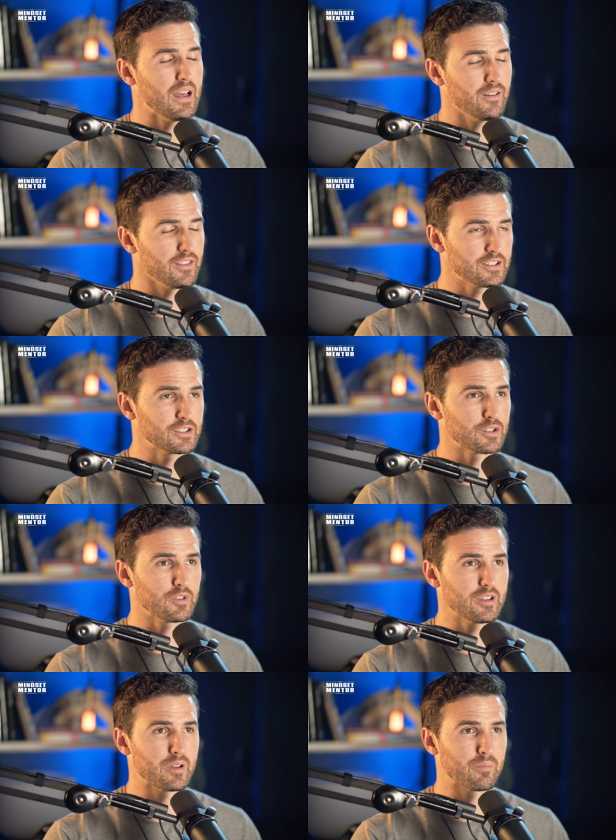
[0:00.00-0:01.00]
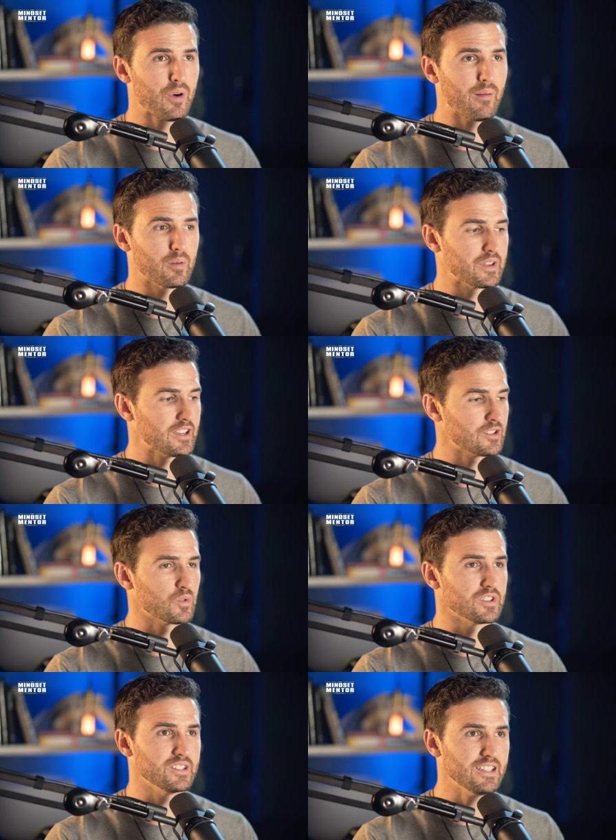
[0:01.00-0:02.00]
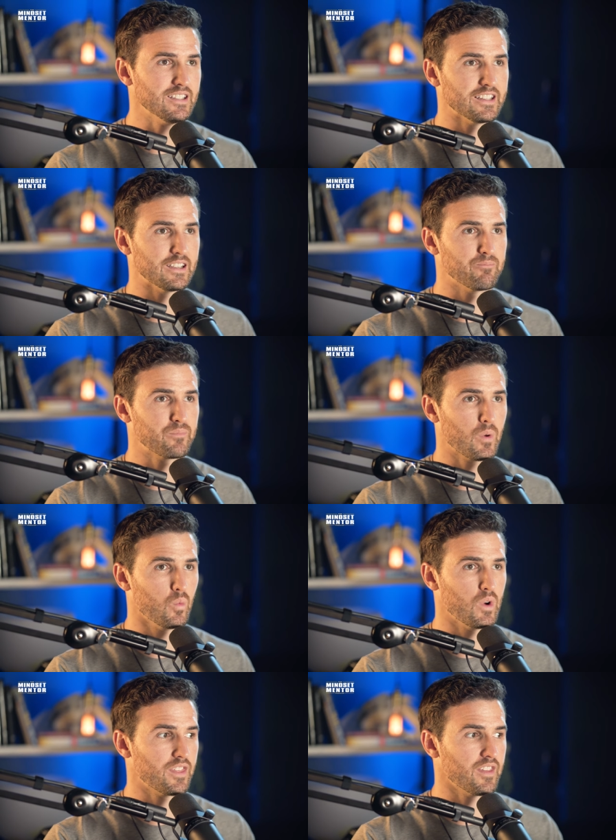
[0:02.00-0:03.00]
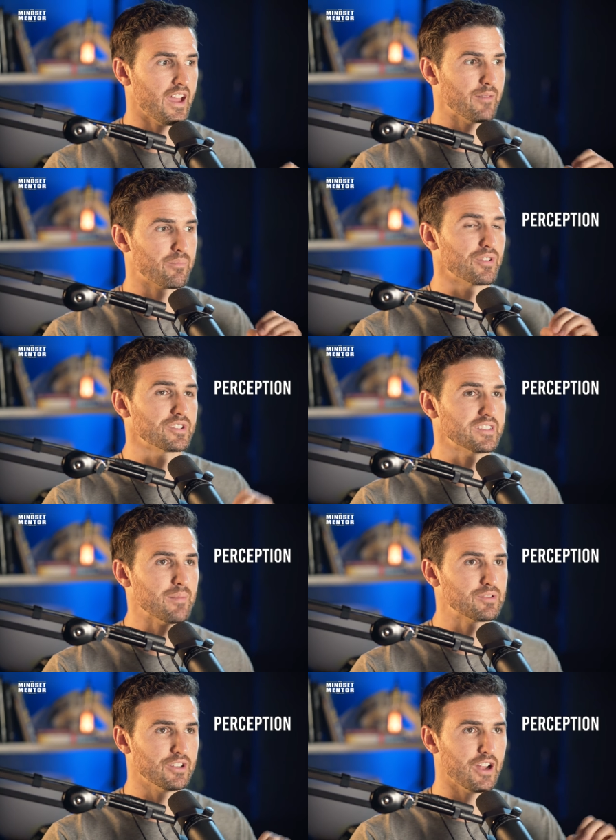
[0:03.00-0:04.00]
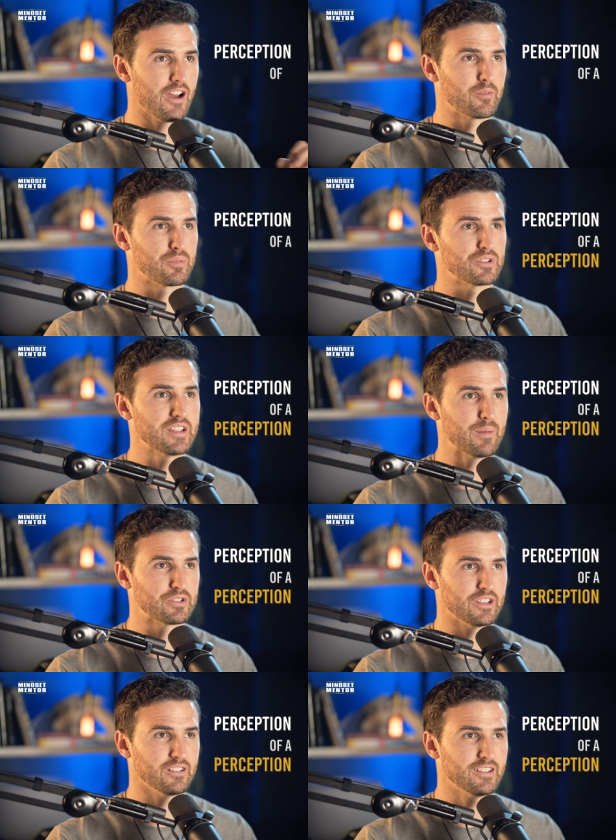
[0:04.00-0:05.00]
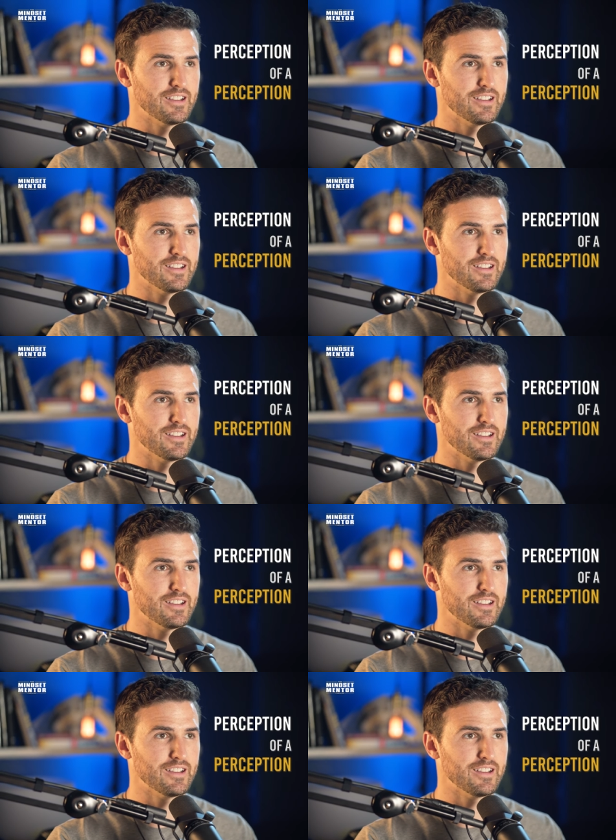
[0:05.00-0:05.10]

Now, this is a really big problem because we're dealing with a perception of a perception,